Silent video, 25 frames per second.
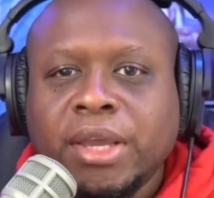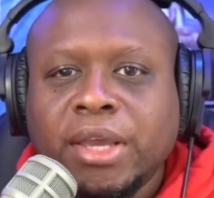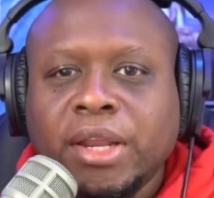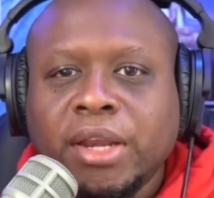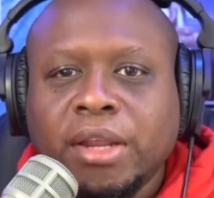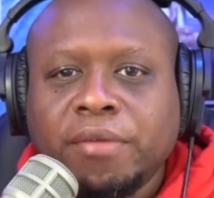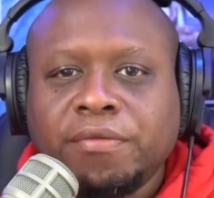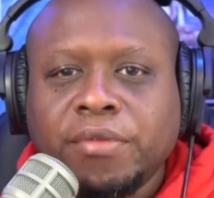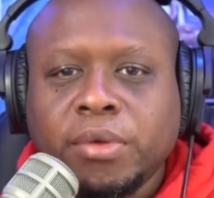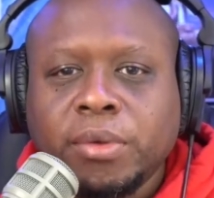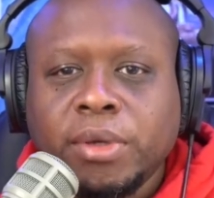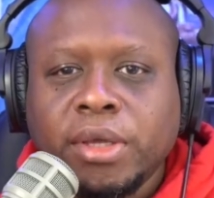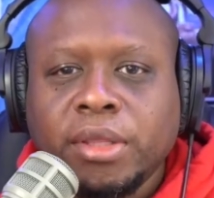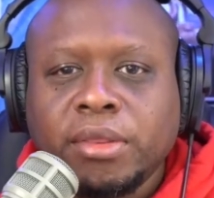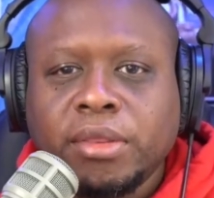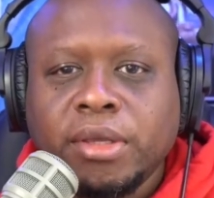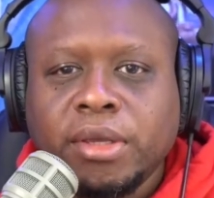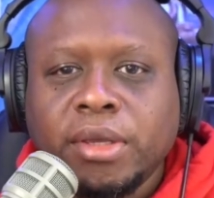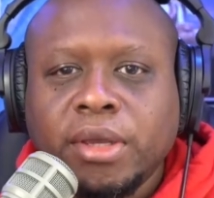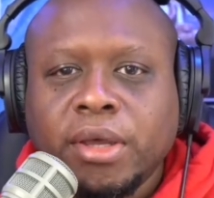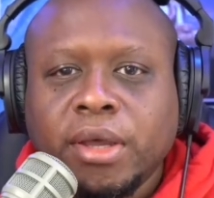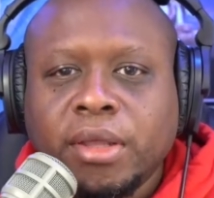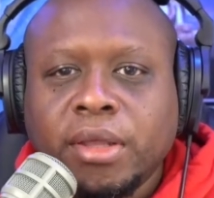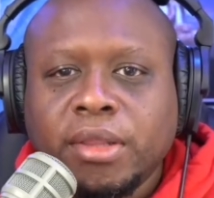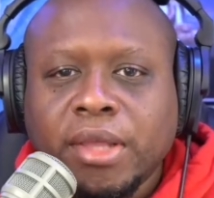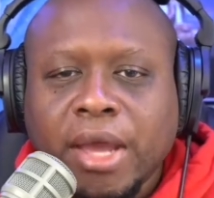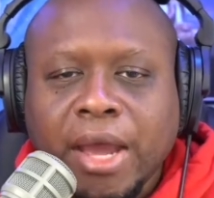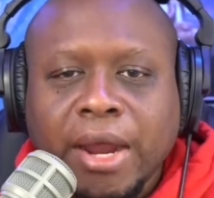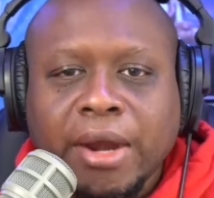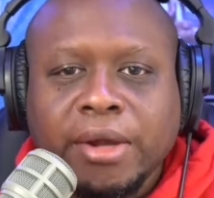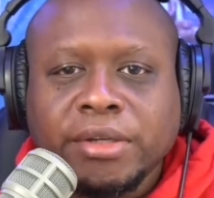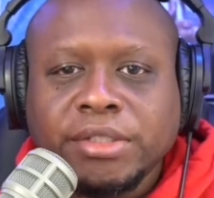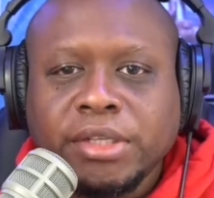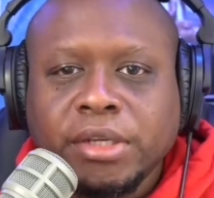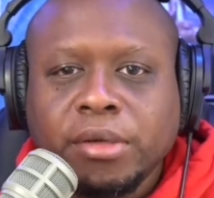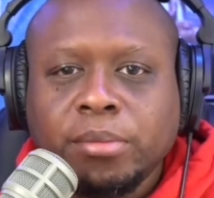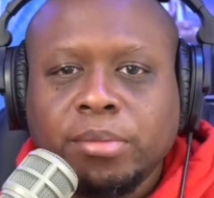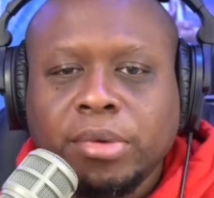And if you get the
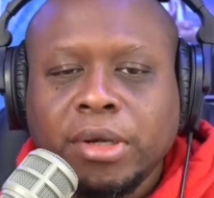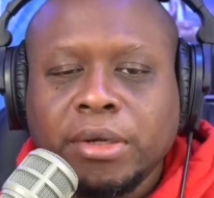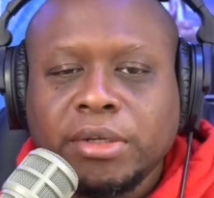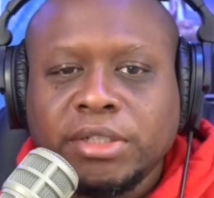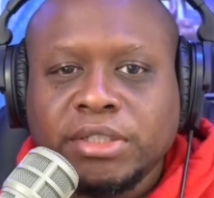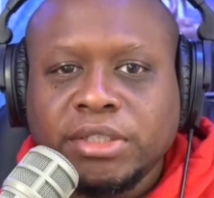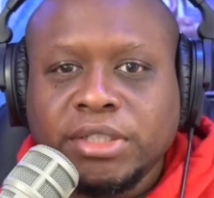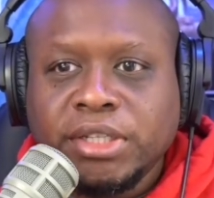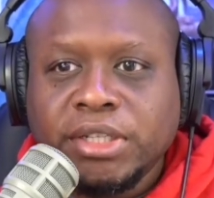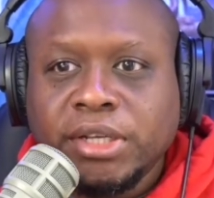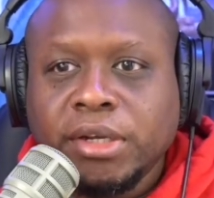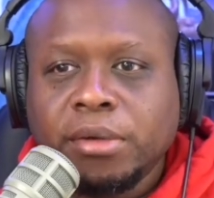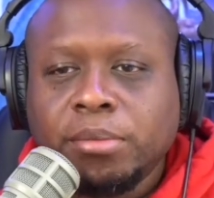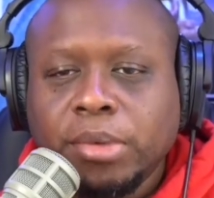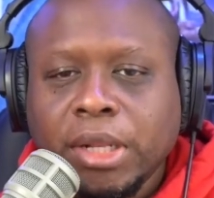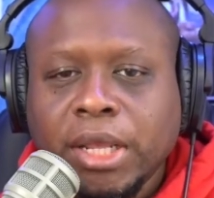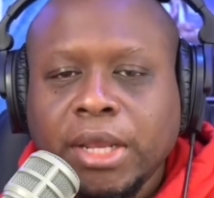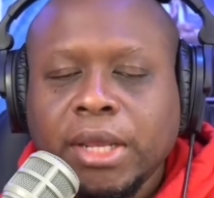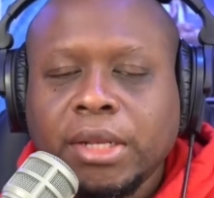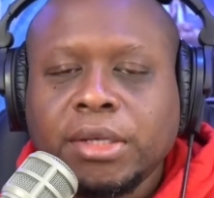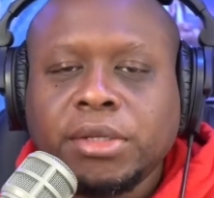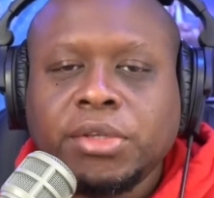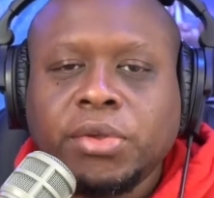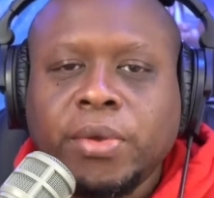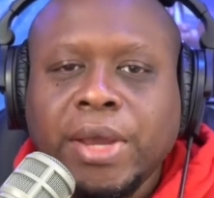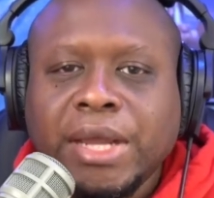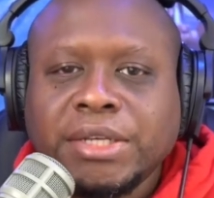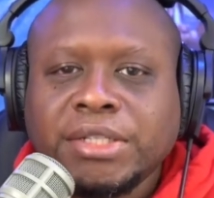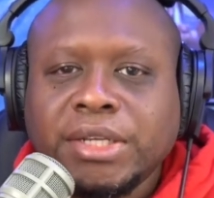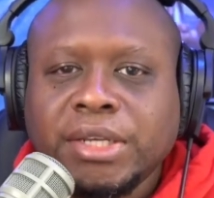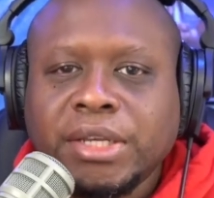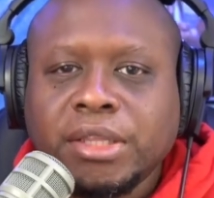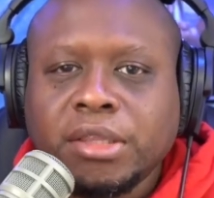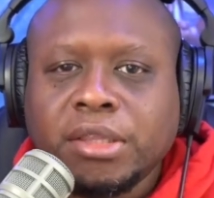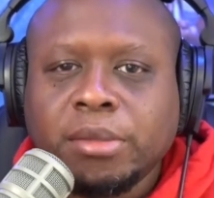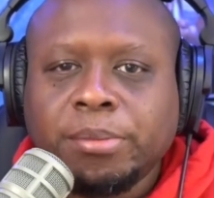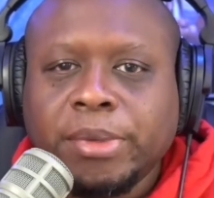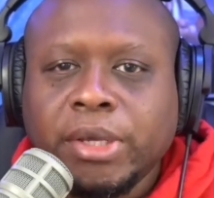higher tier plan, you
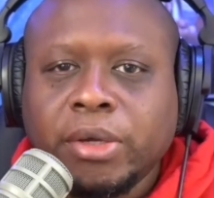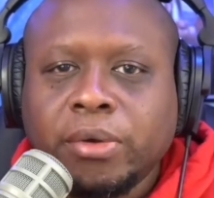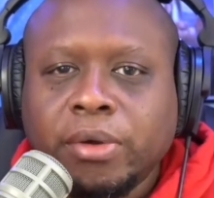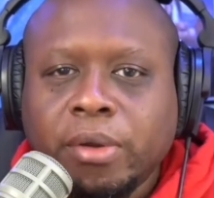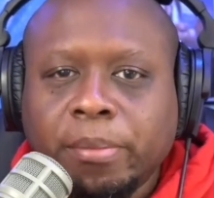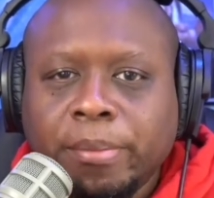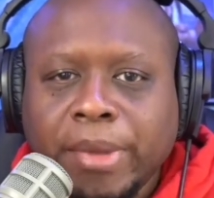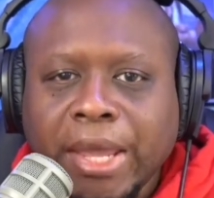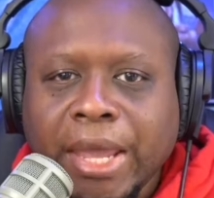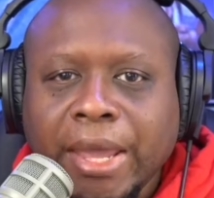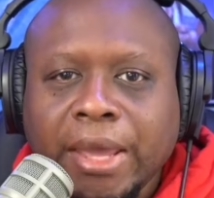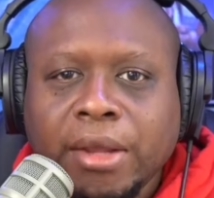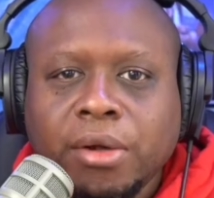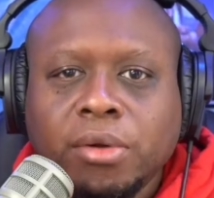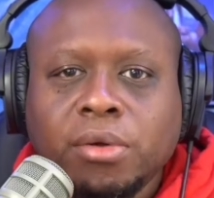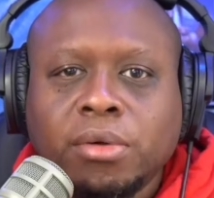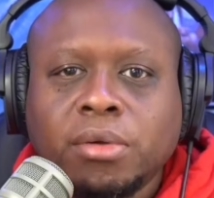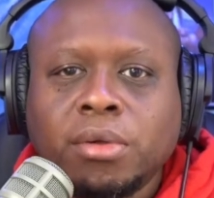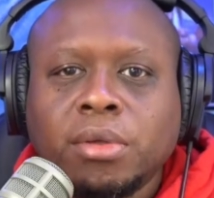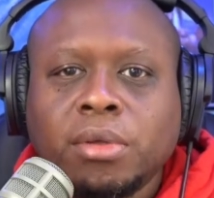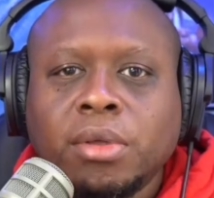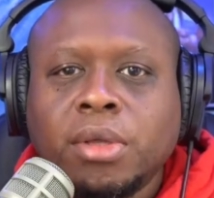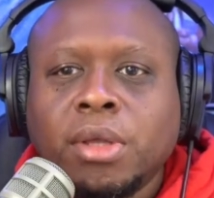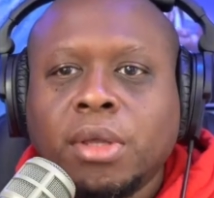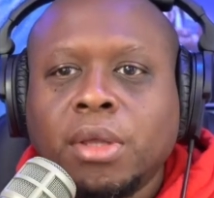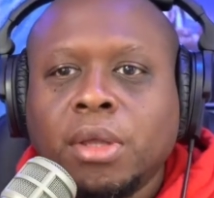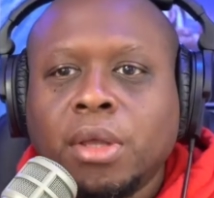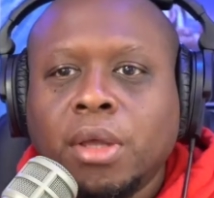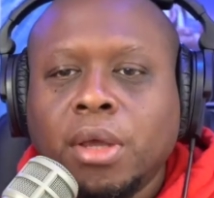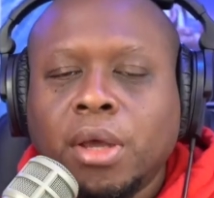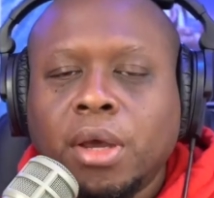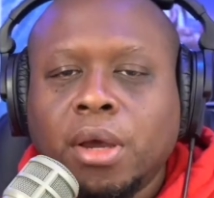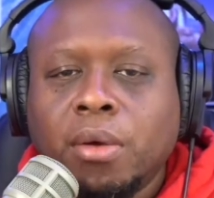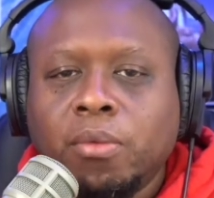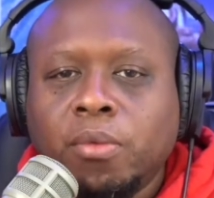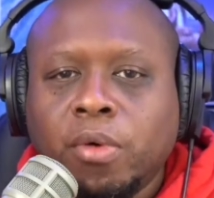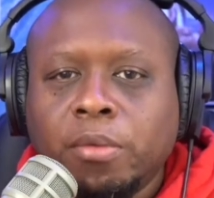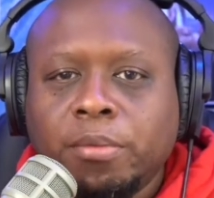actually get to be on the panel
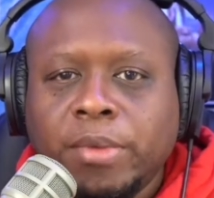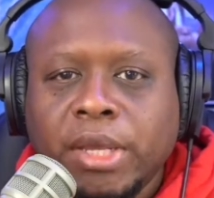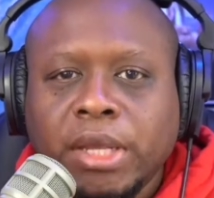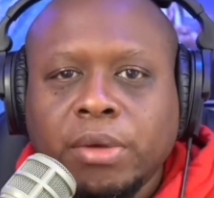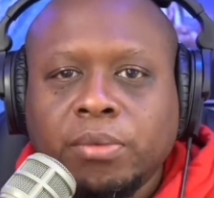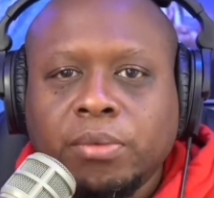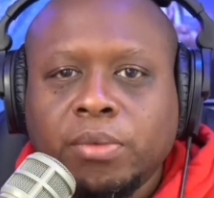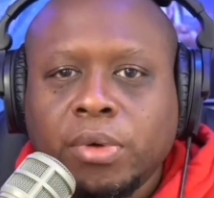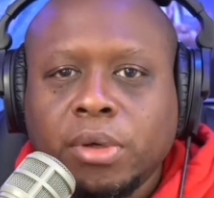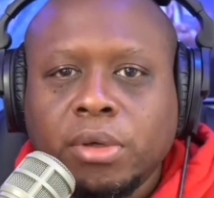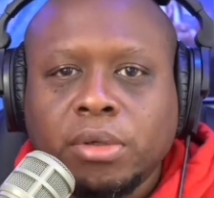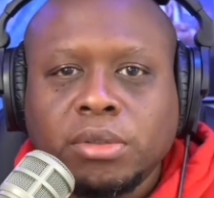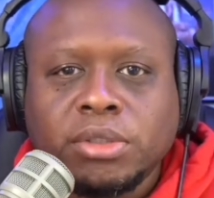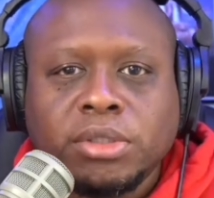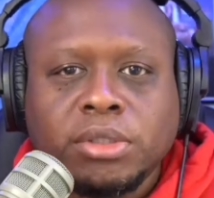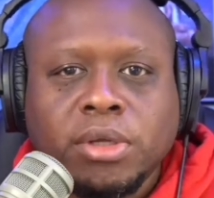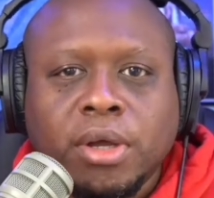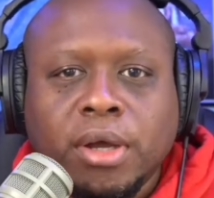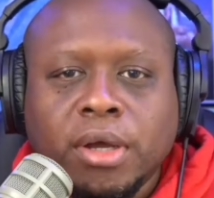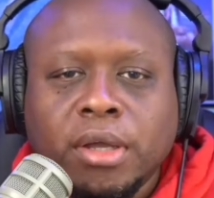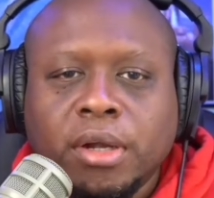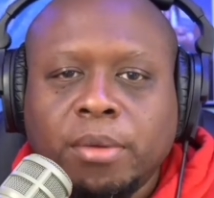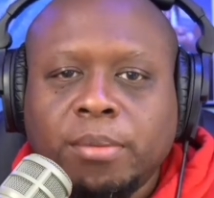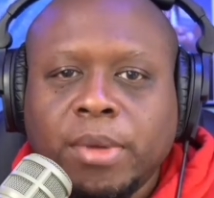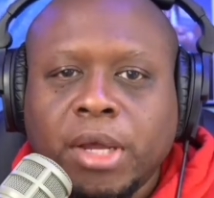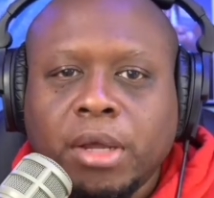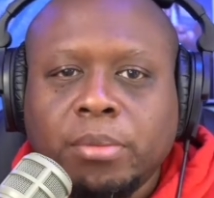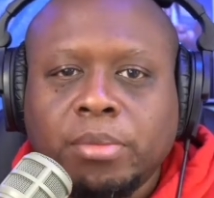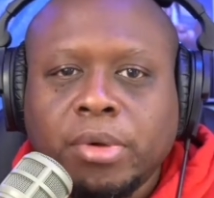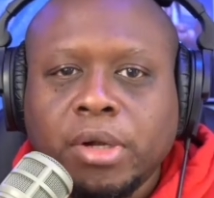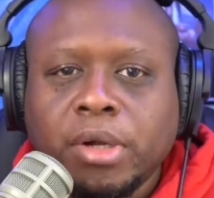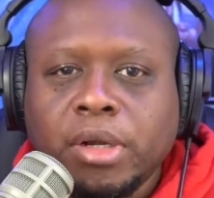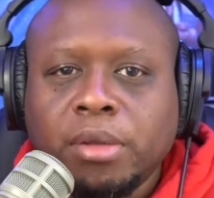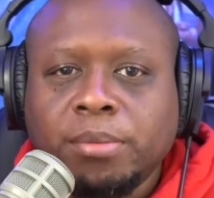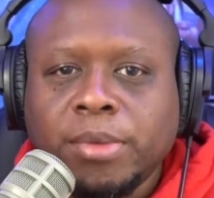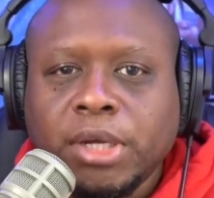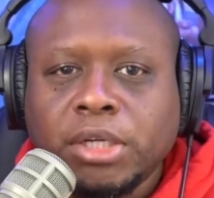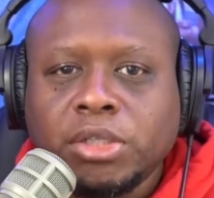with me and Rose talking about
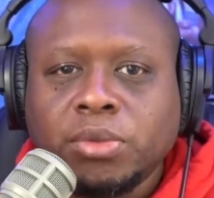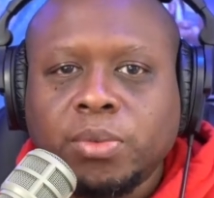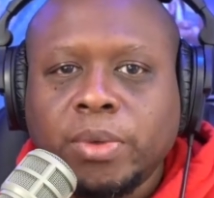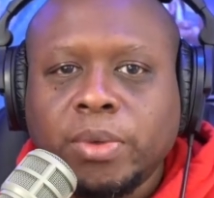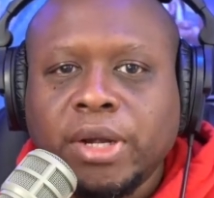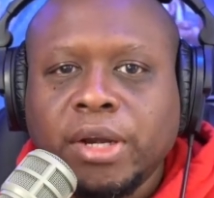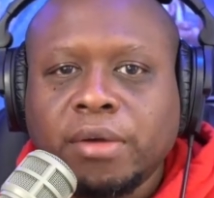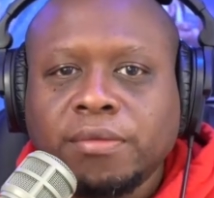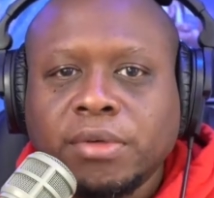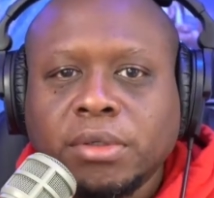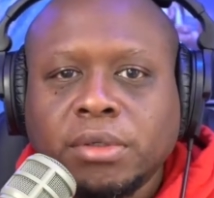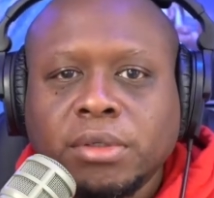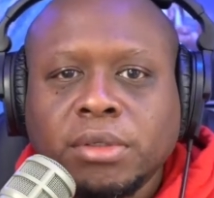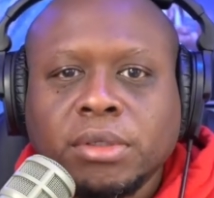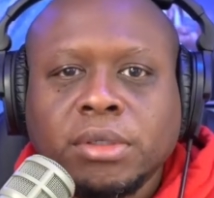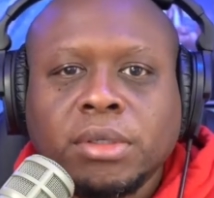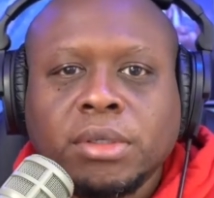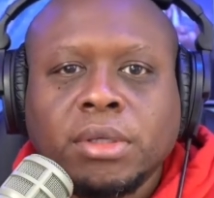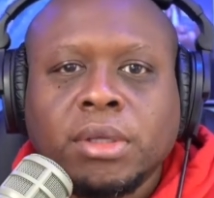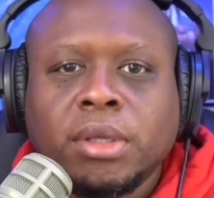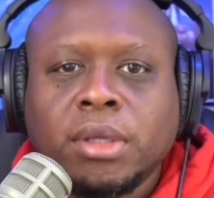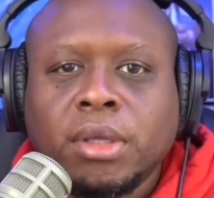pretty much whatever